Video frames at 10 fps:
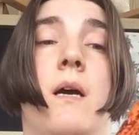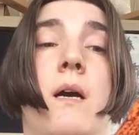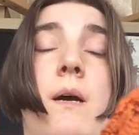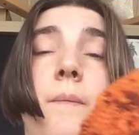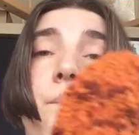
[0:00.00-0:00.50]

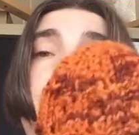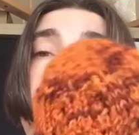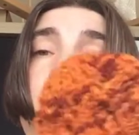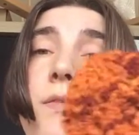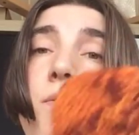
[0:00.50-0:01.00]

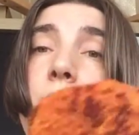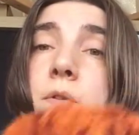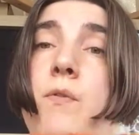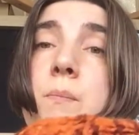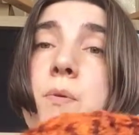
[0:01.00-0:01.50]
on the
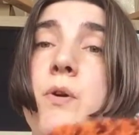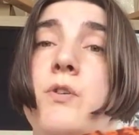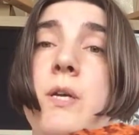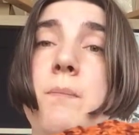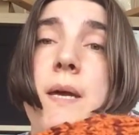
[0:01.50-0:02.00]
Ravelry
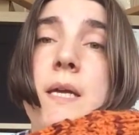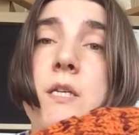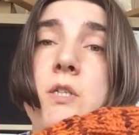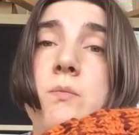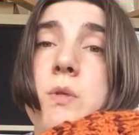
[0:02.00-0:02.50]
project page,